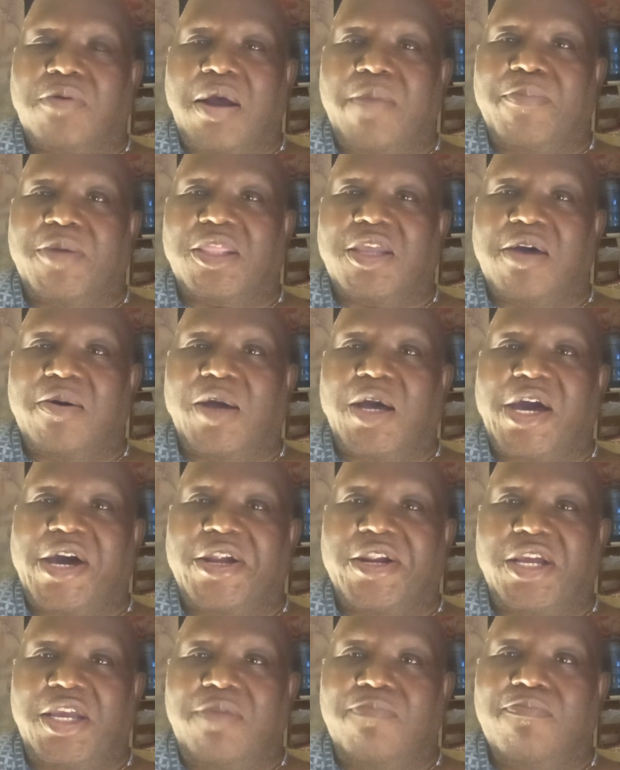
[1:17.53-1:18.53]
Ramadan
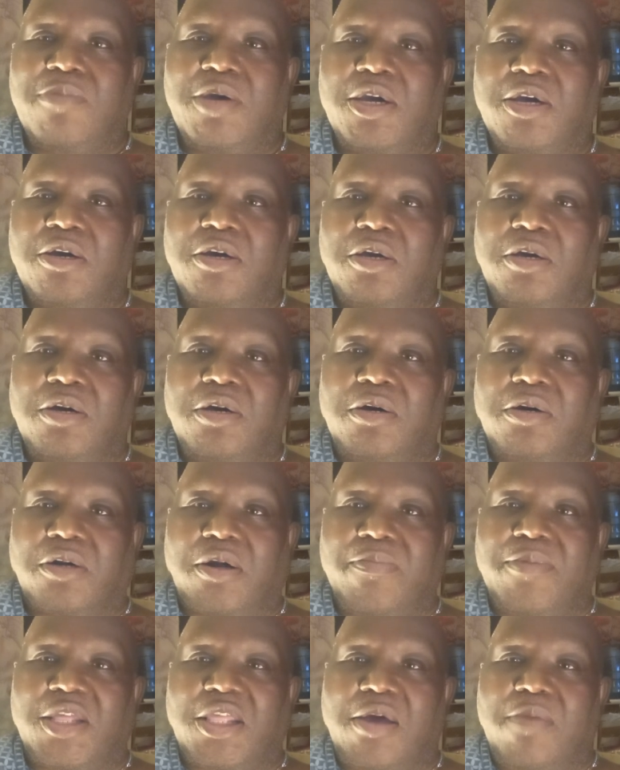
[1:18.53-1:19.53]
Kareem,
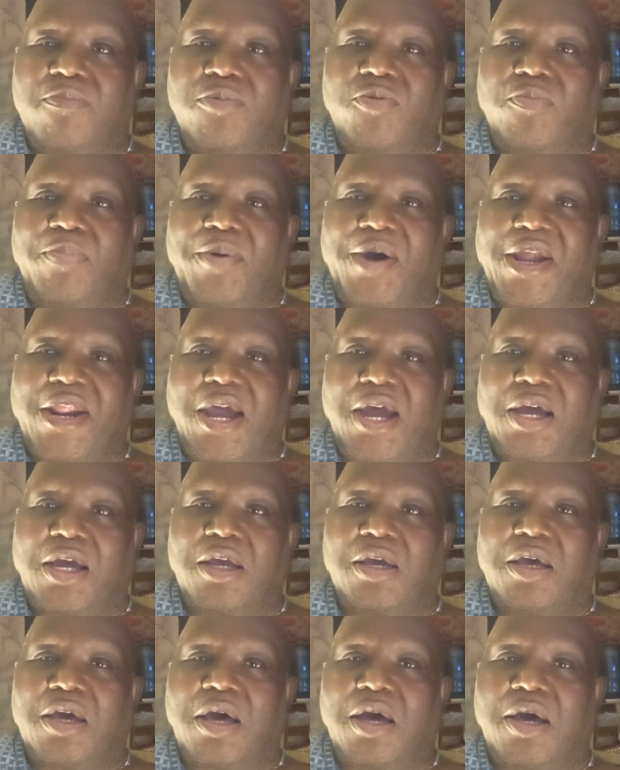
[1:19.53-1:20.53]
Ramadan
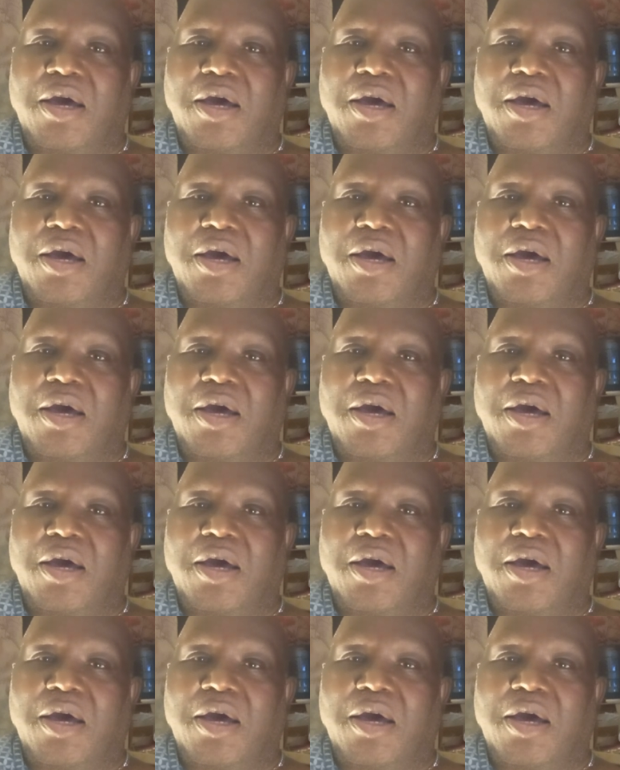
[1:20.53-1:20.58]
Mubarak.